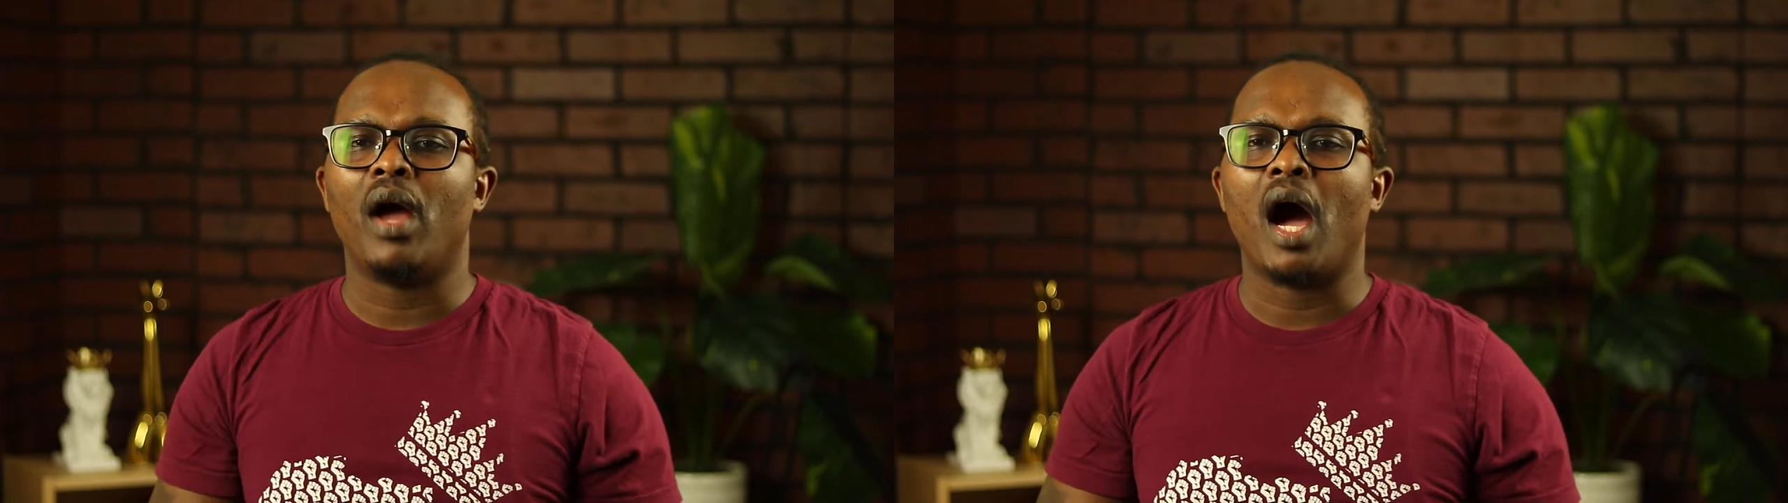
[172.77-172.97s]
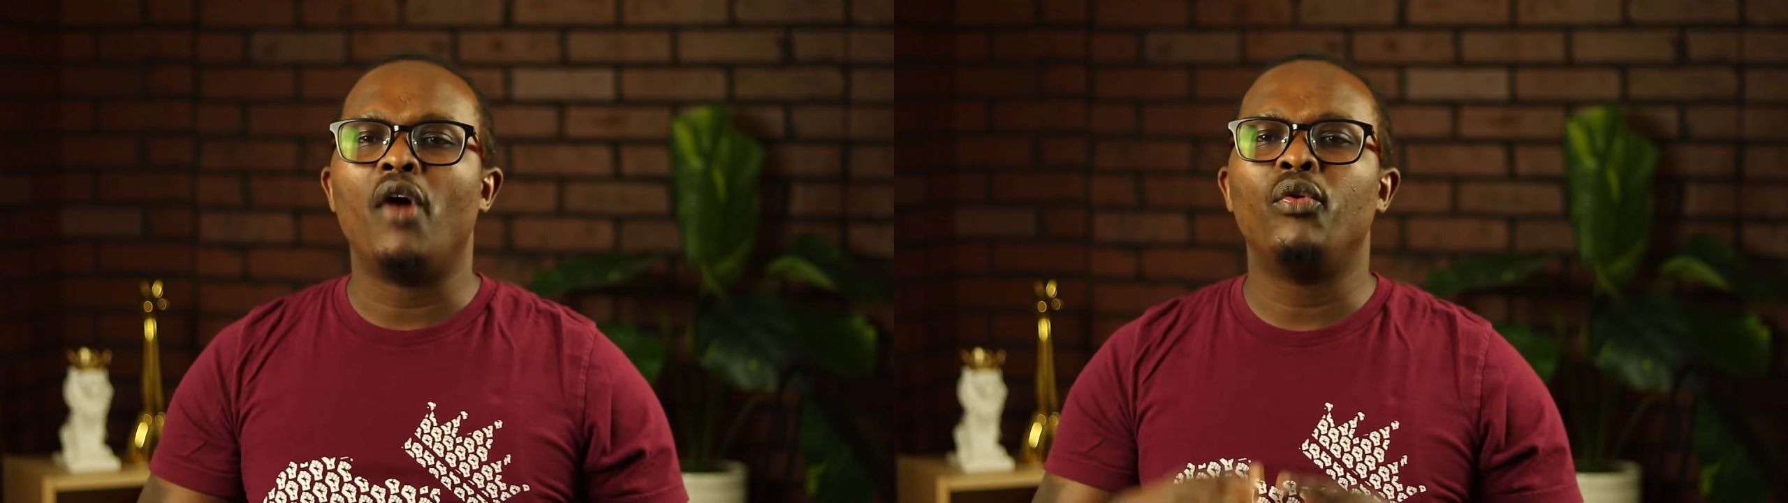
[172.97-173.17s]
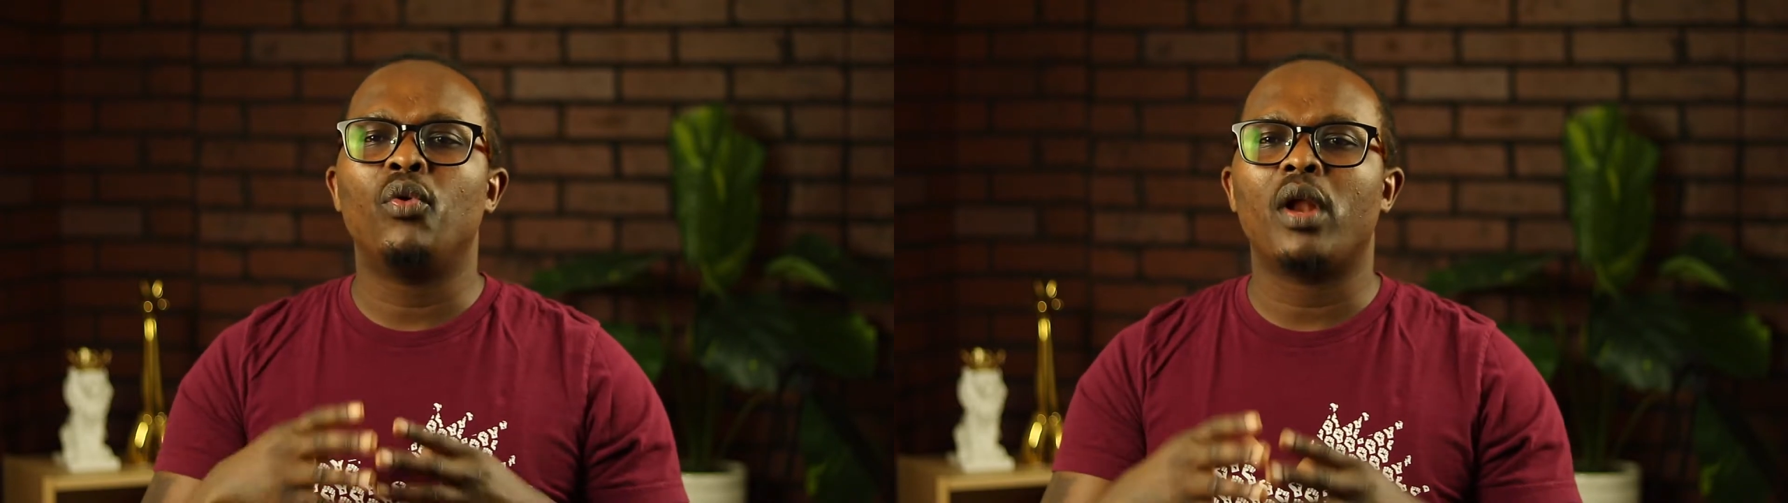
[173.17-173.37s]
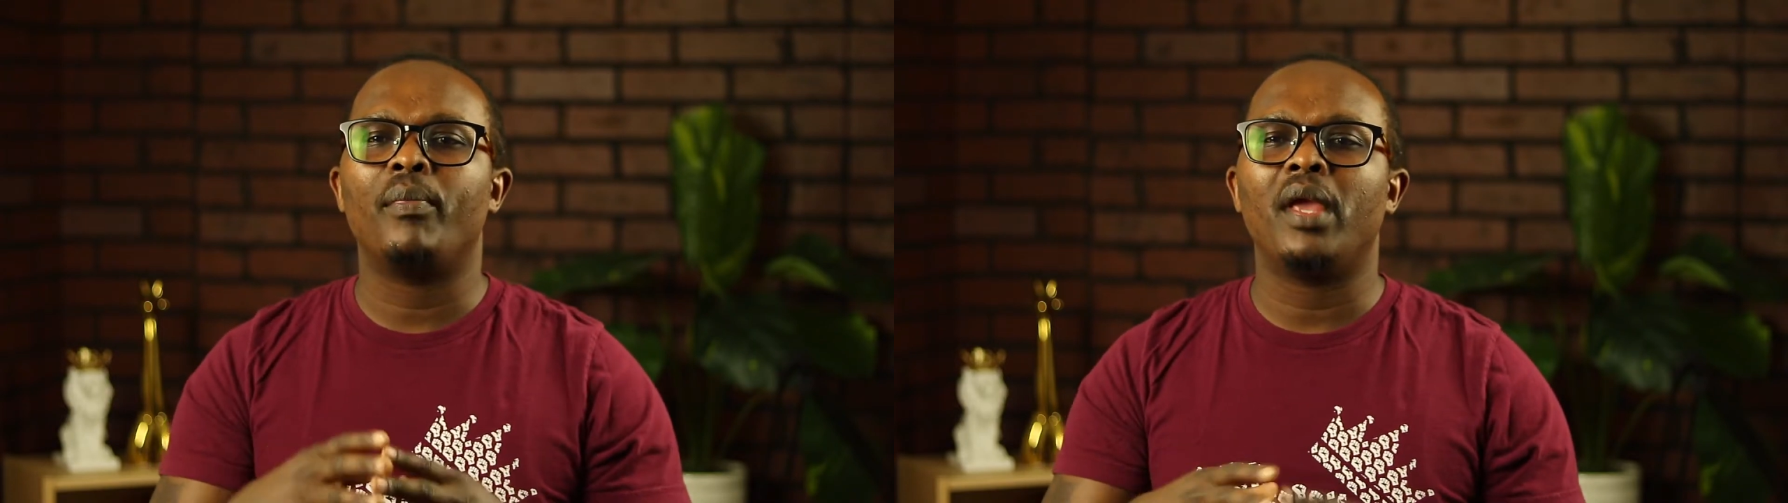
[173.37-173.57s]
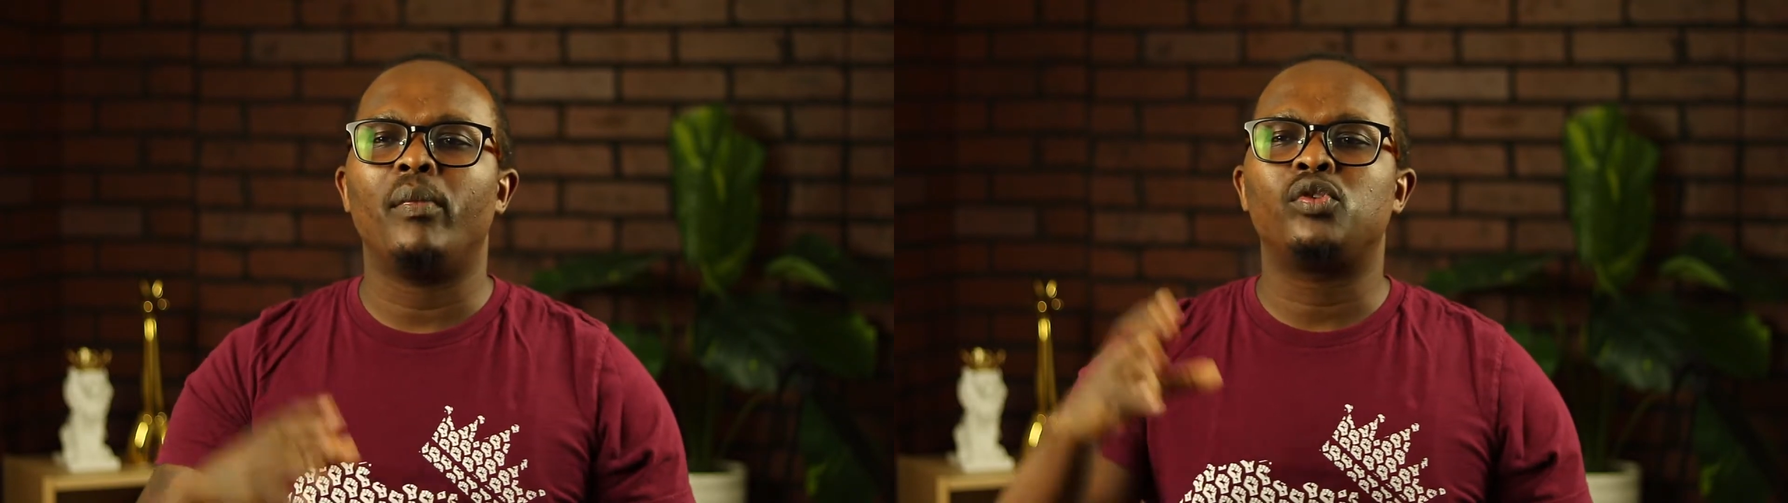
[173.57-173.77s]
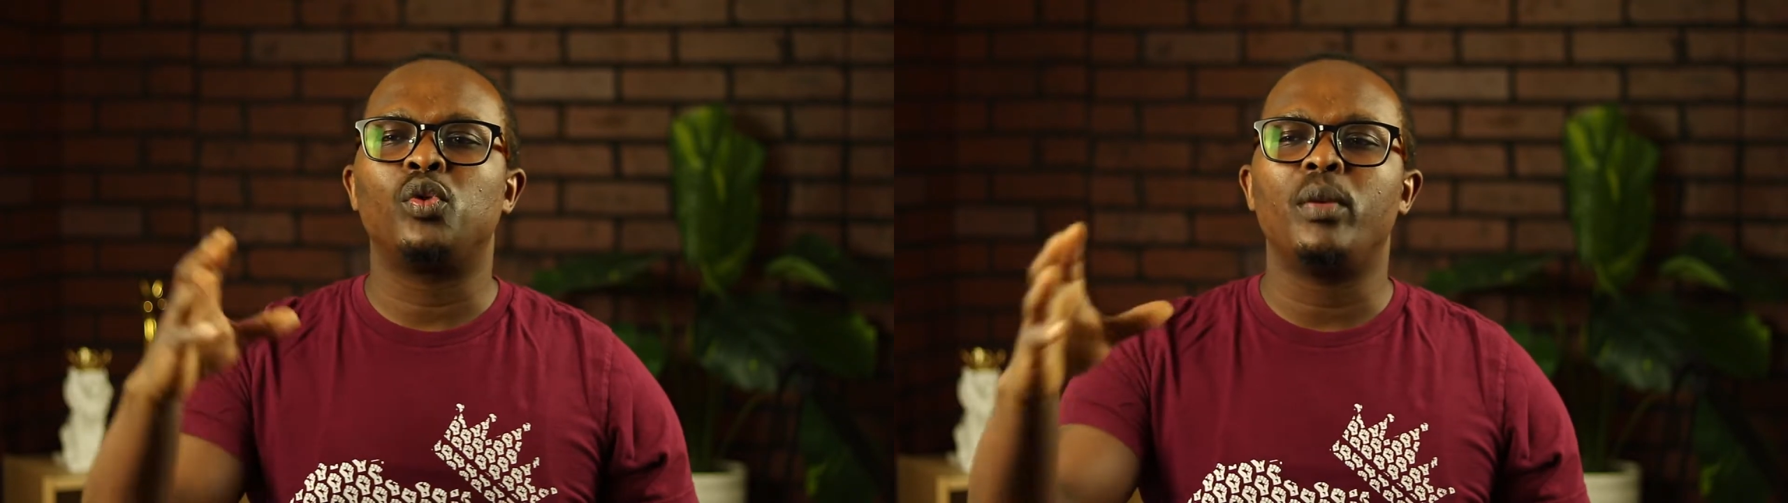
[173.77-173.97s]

How you're going to be able to